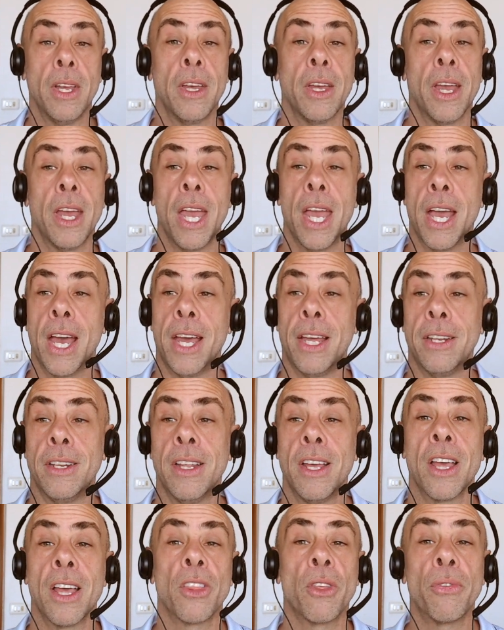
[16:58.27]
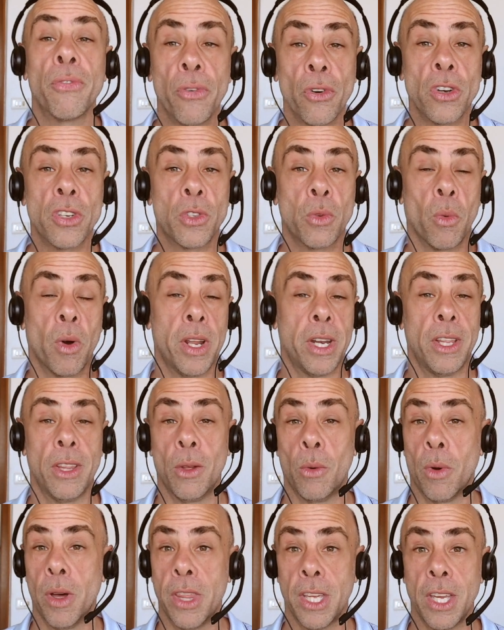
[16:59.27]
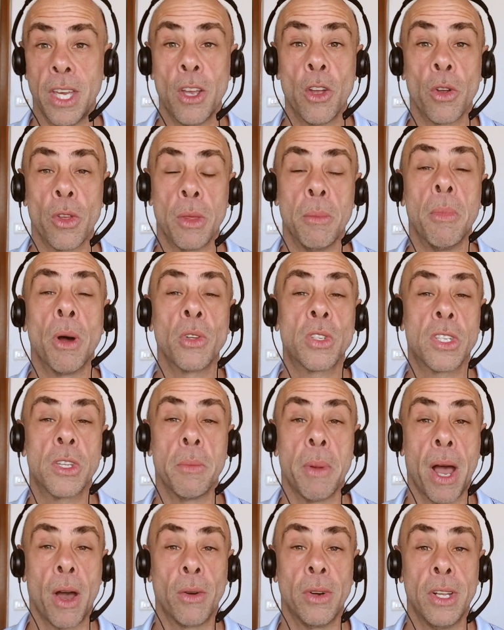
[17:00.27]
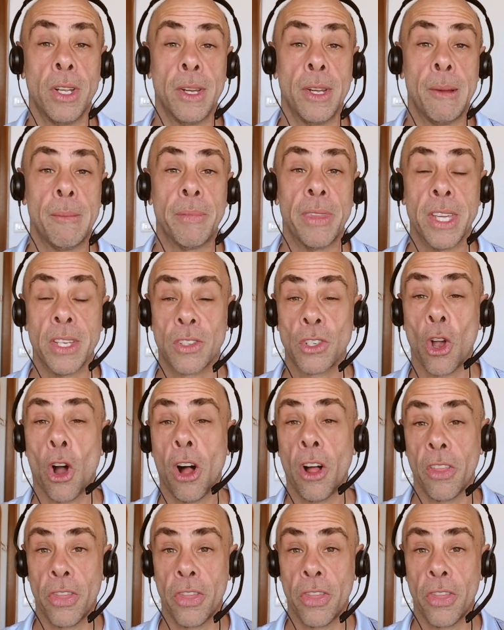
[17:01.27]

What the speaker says: And the first one, and the one that you hear the most about, is called the